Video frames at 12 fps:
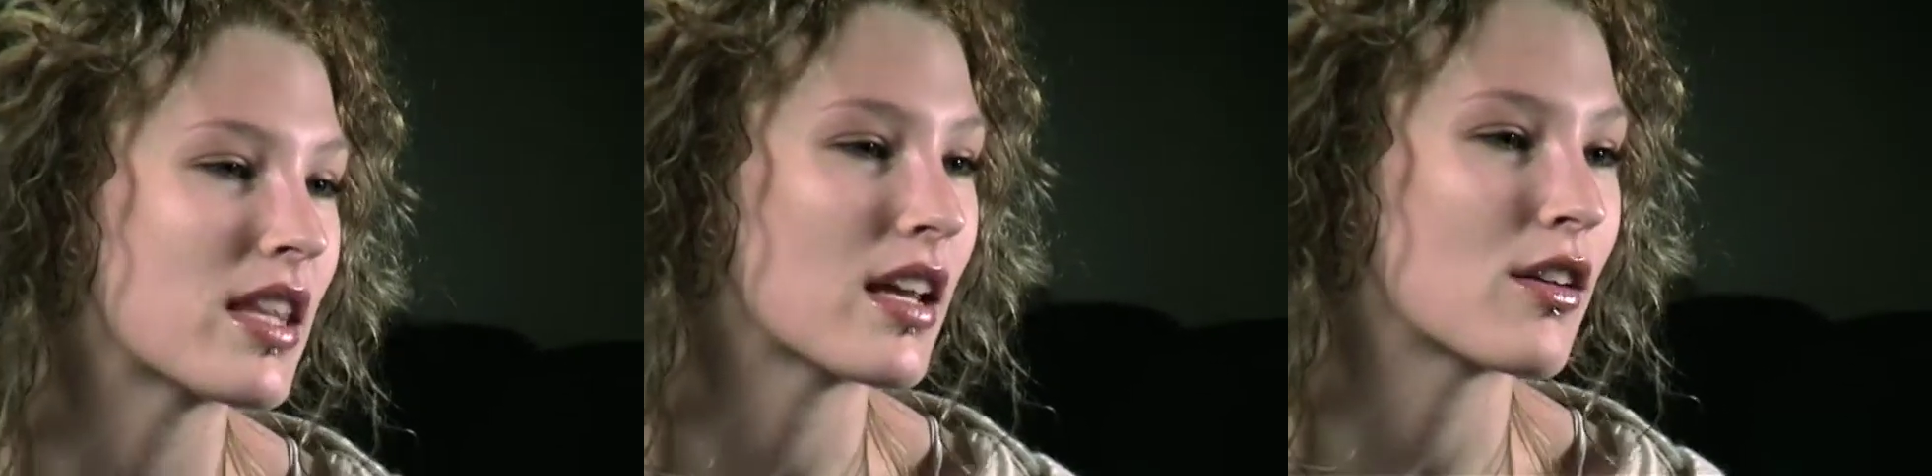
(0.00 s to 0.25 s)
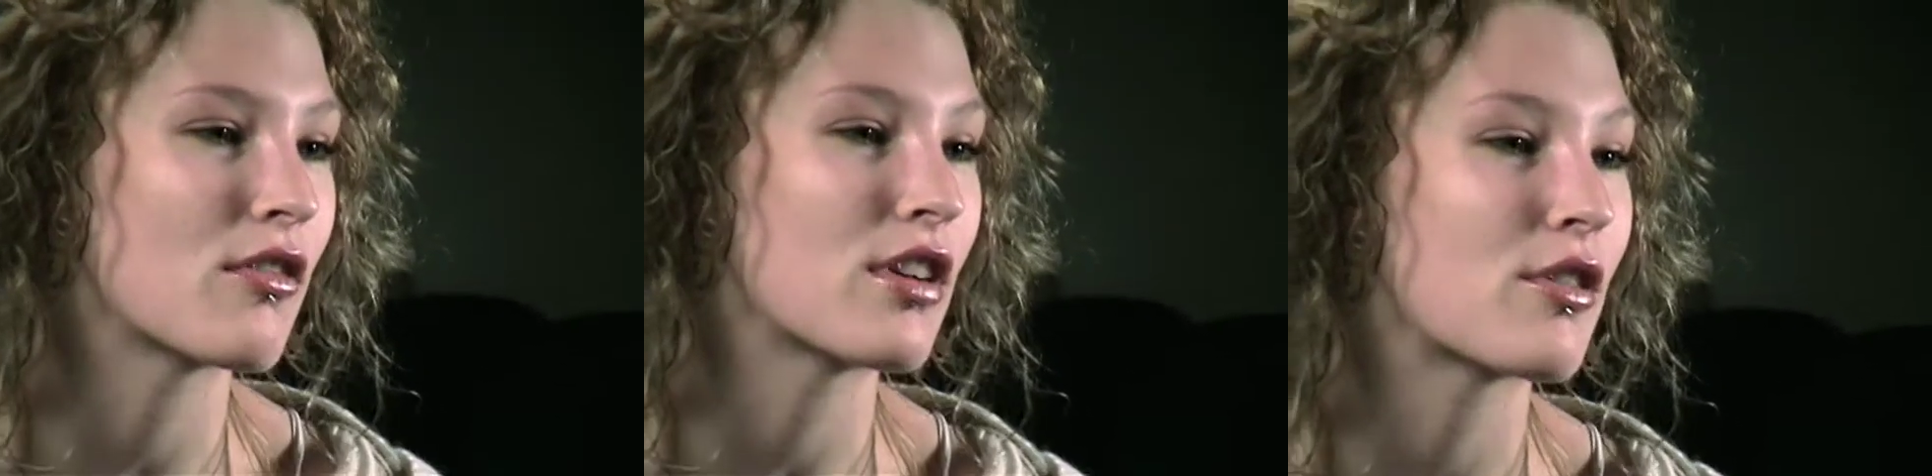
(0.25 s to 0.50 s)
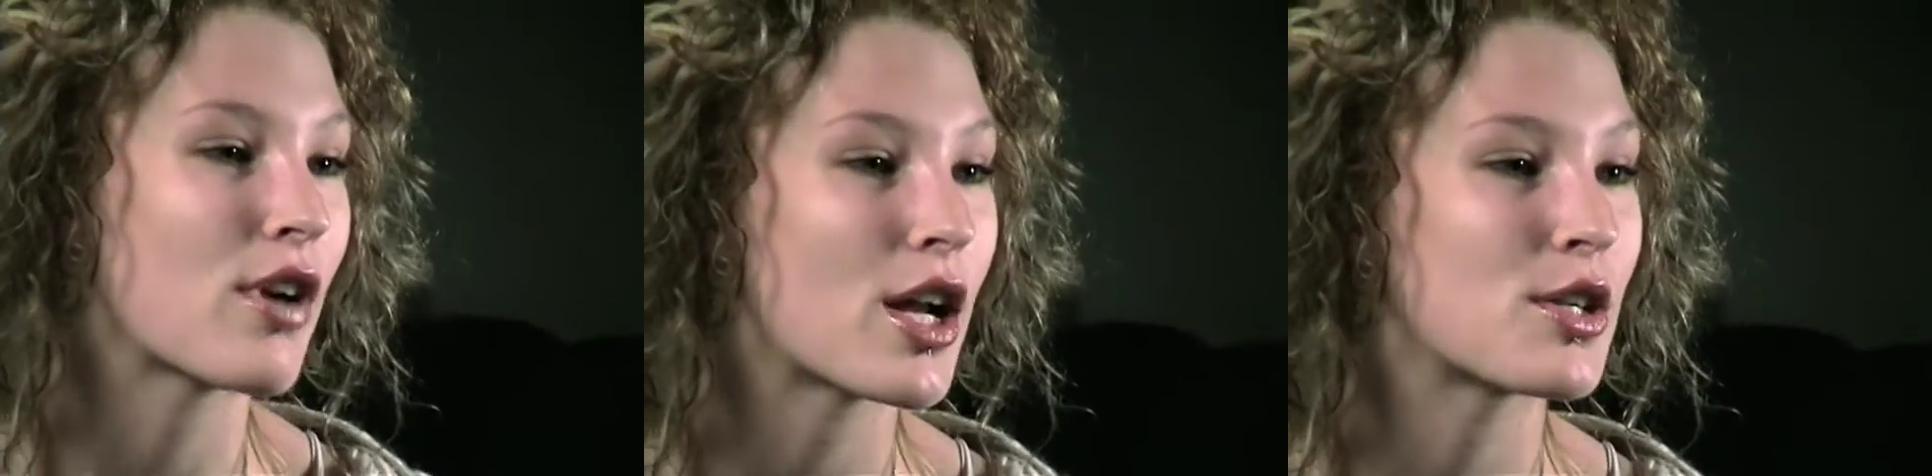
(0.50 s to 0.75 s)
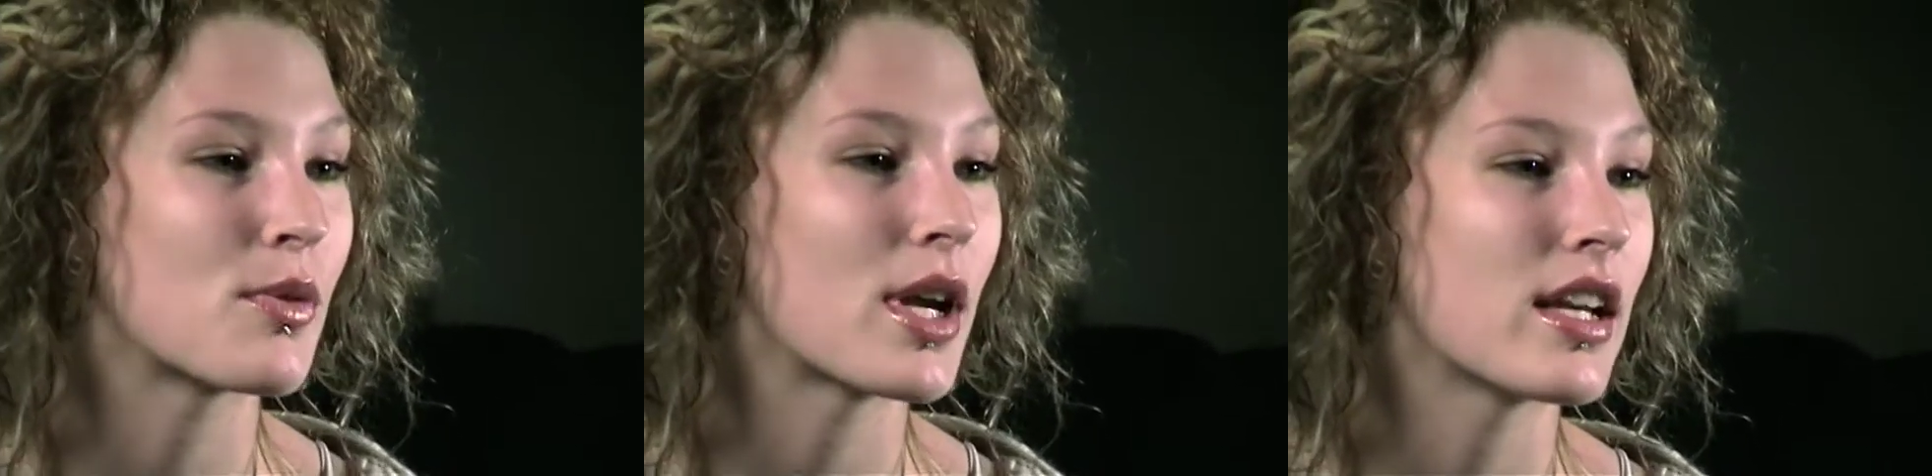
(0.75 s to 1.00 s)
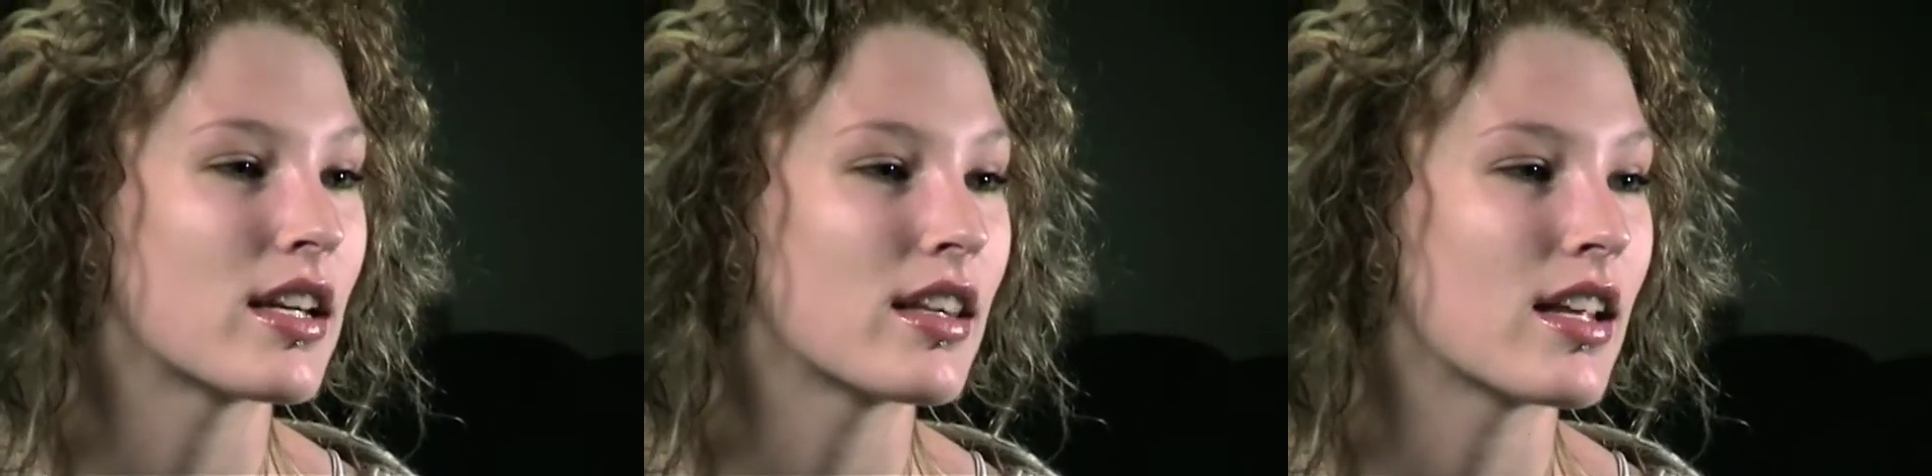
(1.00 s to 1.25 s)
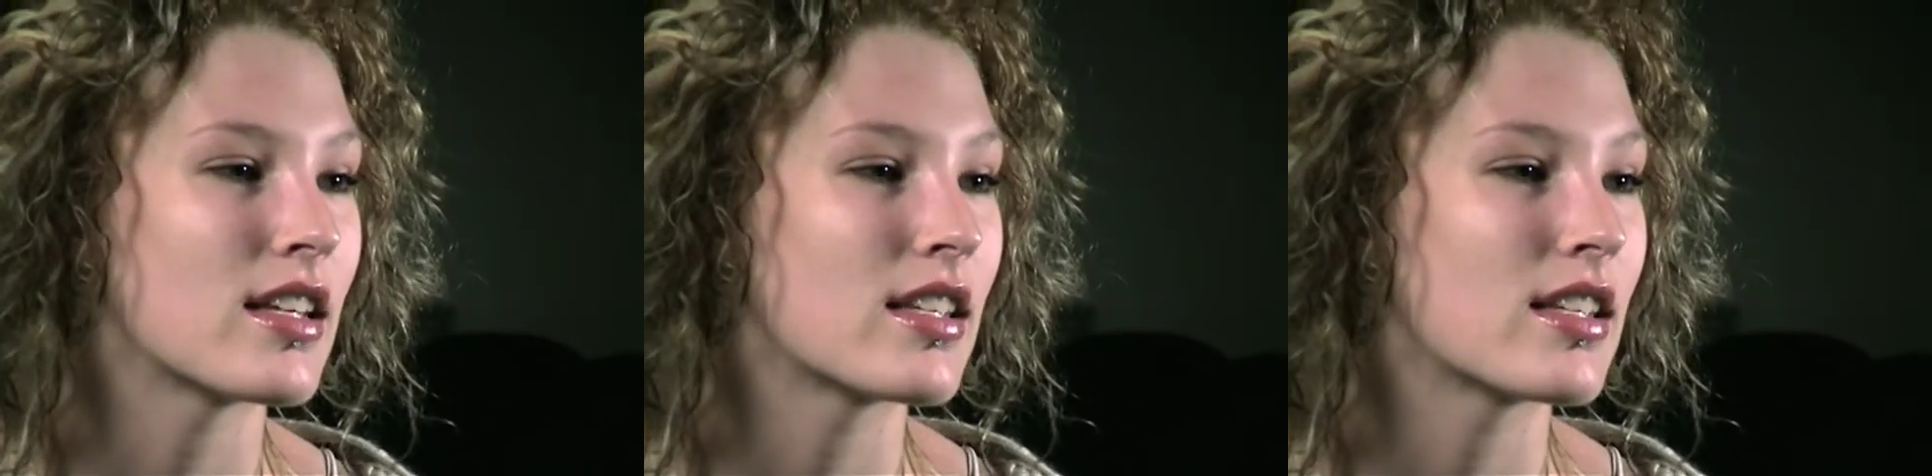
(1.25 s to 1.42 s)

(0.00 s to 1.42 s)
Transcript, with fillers: They had already graduated and they